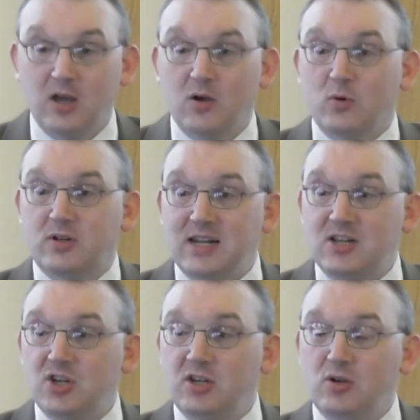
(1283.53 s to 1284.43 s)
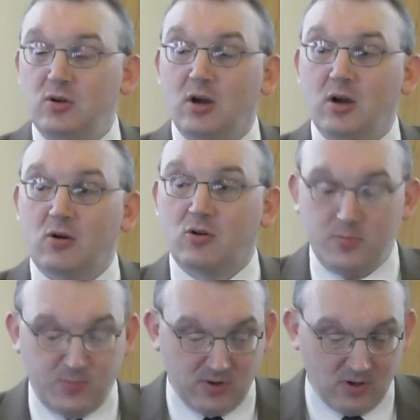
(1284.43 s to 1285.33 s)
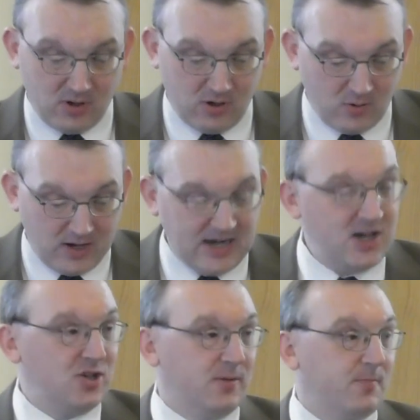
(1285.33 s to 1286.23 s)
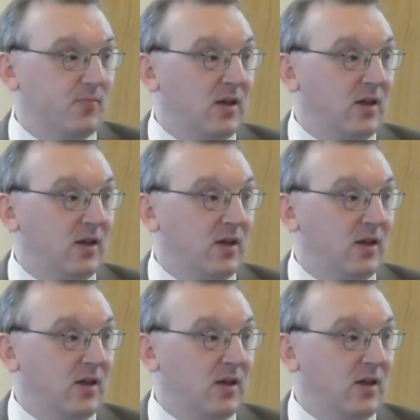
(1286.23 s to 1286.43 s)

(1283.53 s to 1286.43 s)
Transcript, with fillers: We're teaching you group cohesion.